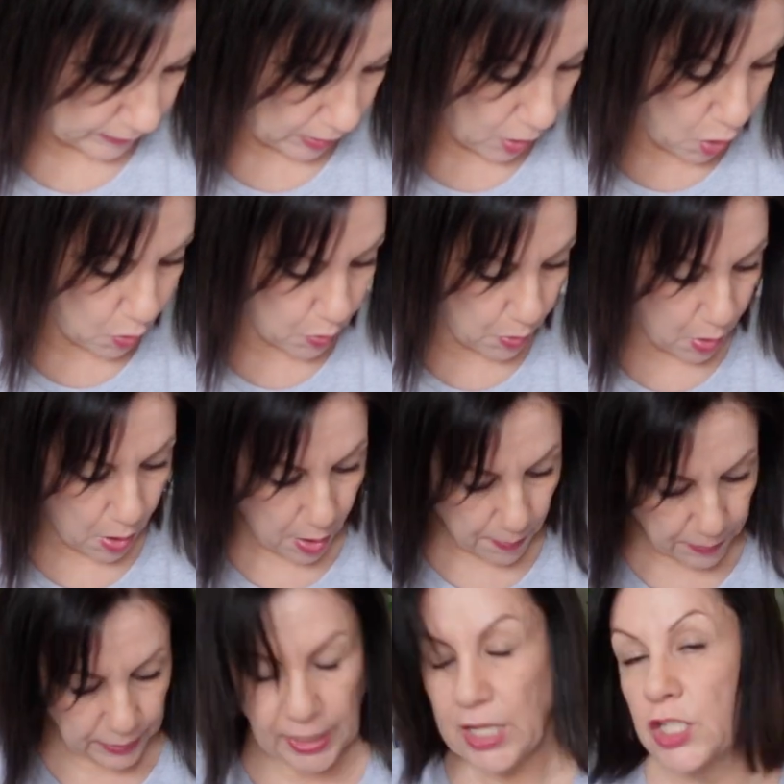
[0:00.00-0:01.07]
Oh,
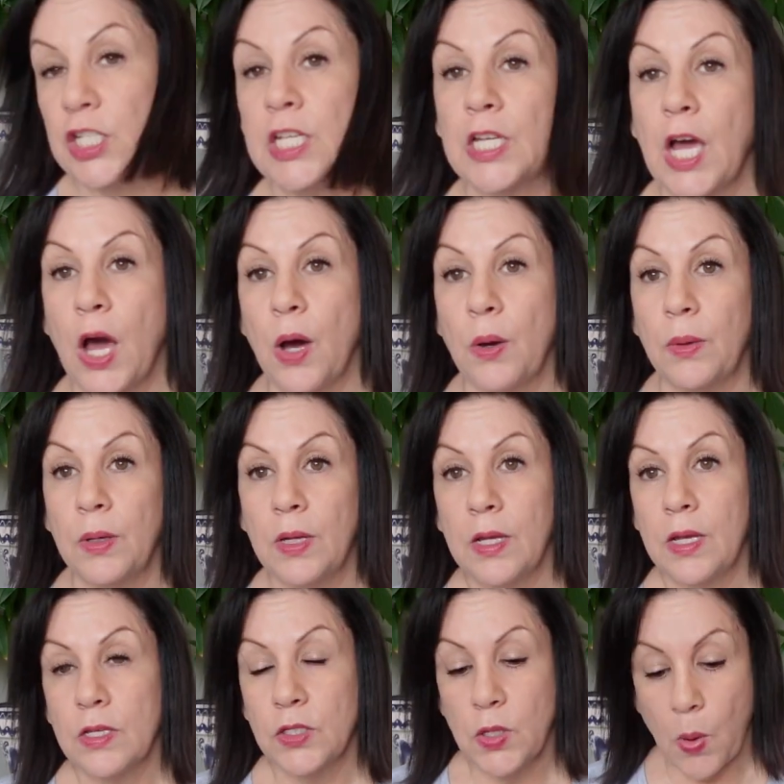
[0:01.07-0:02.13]
PlushieCo.
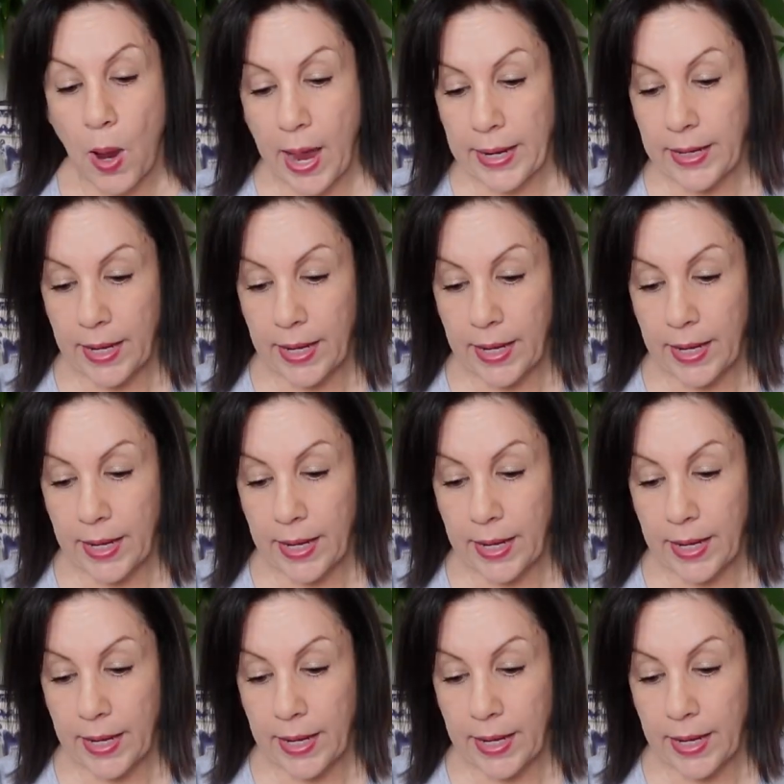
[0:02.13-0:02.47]
So I